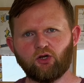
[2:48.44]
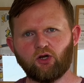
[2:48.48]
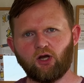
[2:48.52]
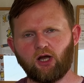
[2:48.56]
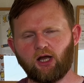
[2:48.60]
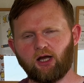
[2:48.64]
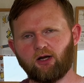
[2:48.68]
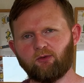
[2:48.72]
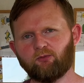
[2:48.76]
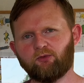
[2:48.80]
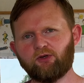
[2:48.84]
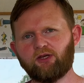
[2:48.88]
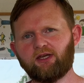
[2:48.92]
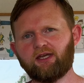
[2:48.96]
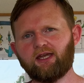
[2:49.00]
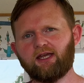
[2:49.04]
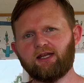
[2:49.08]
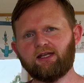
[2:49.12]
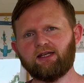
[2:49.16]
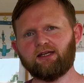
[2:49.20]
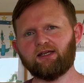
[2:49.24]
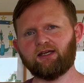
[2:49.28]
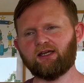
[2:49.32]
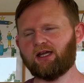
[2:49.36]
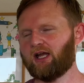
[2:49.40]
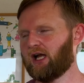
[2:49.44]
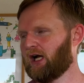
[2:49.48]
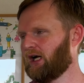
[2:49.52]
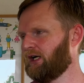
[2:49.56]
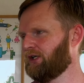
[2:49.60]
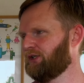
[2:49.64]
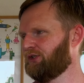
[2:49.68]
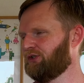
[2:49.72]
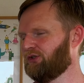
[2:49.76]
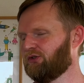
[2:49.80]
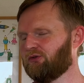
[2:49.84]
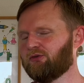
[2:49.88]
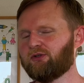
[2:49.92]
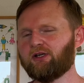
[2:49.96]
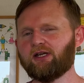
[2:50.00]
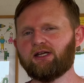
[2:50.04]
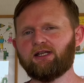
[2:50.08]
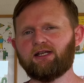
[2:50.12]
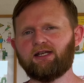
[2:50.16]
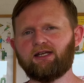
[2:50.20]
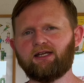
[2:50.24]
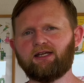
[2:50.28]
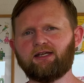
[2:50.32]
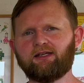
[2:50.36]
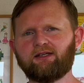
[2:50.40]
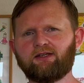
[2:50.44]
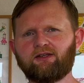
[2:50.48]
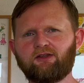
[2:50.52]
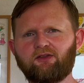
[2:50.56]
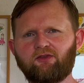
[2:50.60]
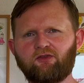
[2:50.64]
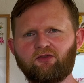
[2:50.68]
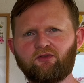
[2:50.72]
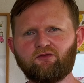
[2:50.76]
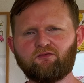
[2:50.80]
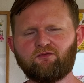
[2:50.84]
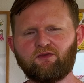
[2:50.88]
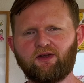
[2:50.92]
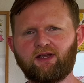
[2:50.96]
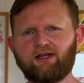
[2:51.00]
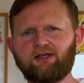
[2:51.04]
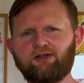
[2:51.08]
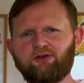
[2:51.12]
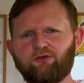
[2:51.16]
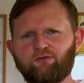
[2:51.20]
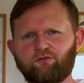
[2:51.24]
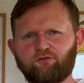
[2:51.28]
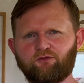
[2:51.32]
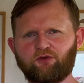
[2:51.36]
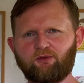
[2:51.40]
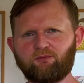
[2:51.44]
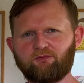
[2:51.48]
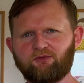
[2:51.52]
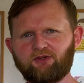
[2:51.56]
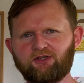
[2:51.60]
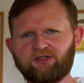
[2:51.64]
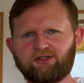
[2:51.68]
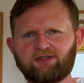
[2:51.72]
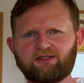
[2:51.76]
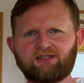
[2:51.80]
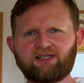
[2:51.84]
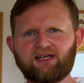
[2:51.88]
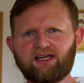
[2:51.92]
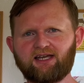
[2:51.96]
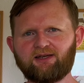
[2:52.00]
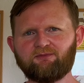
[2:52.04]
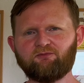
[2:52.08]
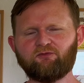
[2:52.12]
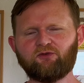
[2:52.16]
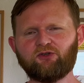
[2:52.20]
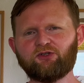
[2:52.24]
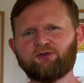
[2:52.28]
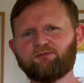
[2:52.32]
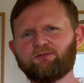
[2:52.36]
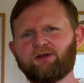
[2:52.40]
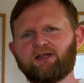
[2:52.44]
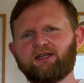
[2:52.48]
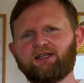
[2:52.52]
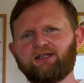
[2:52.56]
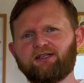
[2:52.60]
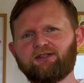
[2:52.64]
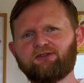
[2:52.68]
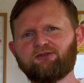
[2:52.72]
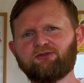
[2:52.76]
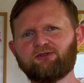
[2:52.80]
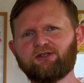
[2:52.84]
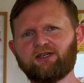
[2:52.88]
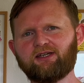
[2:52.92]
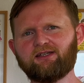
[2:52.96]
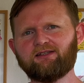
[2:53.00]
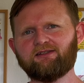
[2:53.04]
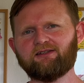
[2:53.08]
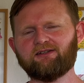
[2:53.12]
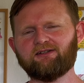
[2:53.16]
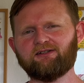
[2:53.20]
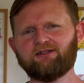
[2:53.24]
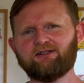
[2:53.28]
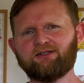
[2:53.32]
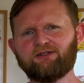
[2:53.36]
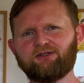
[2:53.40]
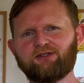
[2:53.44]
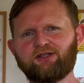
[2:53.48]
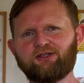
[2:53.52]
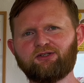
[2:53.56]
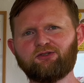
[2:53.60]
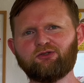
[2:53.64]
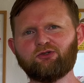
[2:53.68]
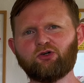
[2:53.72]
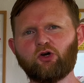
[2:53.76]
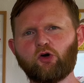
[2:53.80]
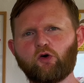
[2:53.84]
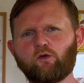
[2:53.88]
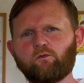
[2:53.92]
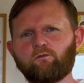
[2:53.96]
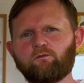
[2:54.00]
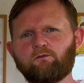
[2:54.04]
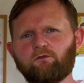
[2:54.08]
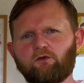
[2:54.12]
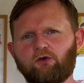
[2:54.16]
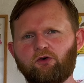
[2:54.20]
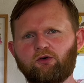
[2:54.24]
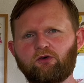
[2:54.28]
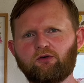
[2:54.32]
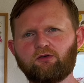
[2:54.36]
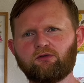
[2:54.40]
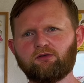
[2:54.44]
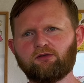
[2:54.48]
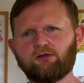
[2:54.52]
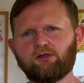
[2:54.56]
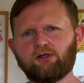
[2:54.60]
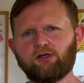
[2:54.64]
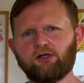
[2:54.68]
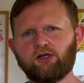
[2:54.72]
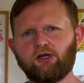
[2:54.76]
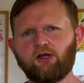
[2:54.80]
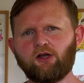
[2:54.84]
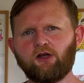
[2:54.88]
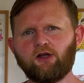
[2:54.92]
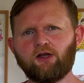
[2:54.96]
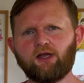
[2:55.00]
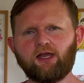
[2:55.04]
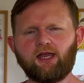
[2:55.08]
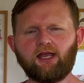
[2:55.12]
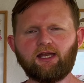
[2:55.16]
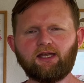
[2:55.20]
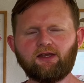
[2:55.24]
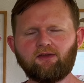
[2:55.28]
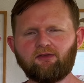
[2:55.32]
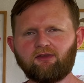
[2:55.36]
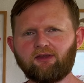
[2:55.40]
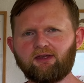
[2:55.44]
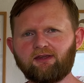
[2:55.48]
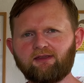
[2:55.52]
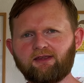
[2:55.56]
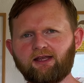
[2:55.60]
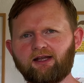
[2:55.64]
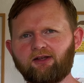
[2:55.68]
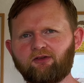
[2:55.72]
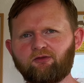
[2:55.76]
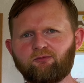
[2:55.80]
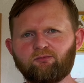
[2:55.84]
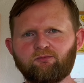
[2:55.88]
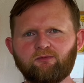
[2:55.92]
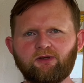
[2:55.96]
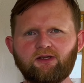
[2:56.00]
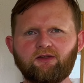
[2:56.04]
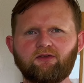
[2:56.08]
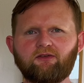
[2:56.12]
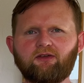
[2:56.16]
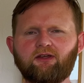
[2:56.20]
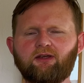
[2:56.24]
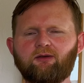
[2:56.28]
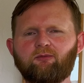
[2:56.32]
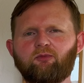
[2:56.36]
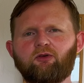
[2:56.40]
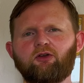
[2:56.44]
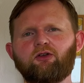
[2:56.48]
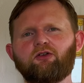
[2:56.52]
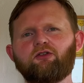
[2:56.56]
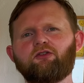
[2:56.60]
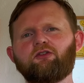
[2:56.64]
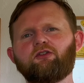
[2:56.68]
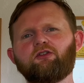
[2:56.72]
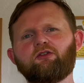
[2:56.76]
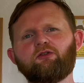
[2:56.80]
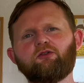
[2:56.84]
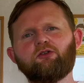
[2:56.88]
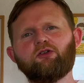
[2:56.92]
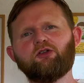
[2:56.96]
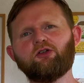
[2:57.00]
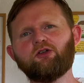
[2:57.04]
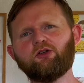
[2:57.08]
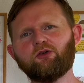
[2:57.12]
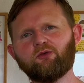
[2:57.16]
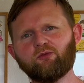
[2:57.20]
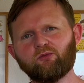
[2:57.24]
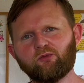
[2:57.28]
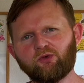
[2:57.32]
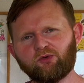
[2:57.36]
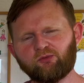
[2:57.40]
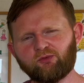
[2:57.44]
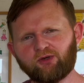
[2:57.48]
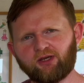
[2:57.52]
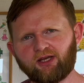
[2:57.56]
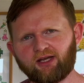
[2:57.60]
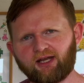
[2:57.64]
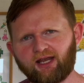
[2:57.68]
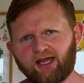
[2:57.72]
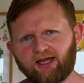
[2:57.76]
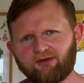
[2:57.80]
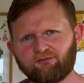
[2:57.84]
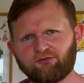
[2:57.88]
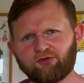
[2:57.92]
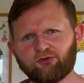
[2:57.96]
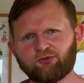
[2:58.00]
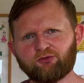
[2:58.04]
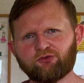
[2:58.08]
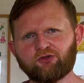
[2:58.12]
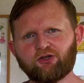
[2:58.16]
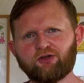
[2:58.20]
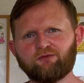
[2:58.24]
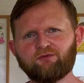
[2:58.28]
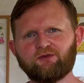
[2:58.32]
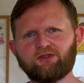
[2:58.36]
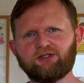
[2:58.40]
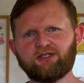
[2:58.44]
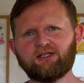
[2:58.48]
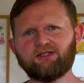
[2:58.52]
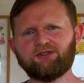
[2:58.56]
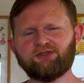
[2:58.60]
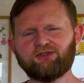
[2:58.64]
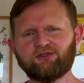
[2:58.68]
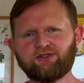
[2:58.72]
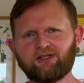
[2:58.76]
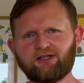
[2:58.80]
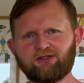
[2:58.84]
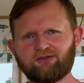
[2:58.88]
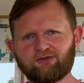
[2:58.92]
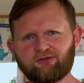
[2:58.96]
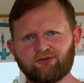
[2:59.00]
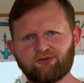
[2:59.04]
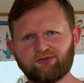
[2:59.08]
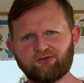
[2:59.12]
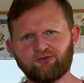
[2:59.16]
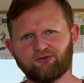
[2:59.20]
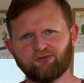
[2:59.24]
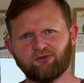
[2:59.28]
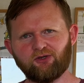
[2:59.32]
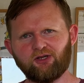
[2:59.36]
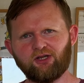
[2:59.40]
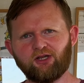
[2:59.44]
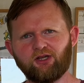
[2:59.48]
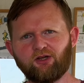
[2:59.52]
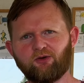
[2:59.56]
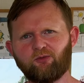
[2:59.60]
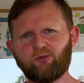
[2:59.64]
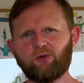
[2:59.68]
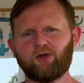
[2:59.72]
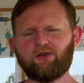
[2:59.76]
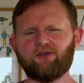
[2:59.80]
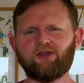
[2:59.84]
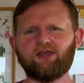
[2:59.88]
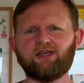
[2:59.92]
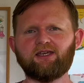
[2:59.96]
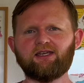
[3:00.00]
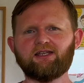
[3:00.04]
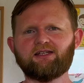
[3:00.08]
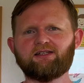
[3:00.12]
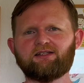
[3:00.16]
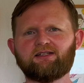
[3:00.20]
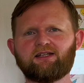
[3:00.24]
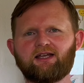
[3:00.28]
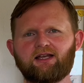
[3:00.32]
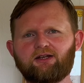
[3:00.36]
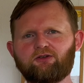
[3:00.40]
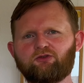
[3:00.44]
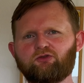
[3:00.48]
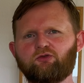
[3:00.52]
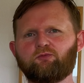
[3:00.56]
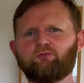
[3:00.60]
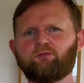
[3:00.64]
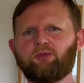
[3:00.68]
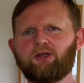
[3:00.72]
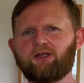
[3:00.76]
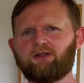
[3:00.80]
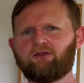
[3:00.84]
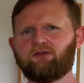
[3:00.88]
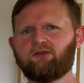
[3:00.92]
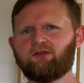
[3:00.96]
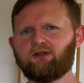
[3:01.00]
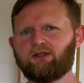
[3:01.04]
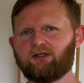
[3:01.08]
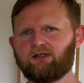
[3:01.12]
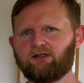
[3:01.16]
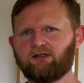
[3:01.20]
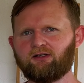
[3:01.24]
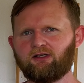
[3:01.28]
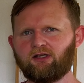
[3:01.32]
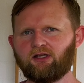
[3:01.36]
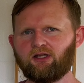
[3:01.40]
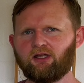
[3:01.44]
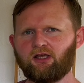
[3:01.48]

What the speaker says: Are you getting the value from this time we're spending together that you hoped for? Anything that's missing? Because when we can have those conversations, that's also where they can start to pitch in.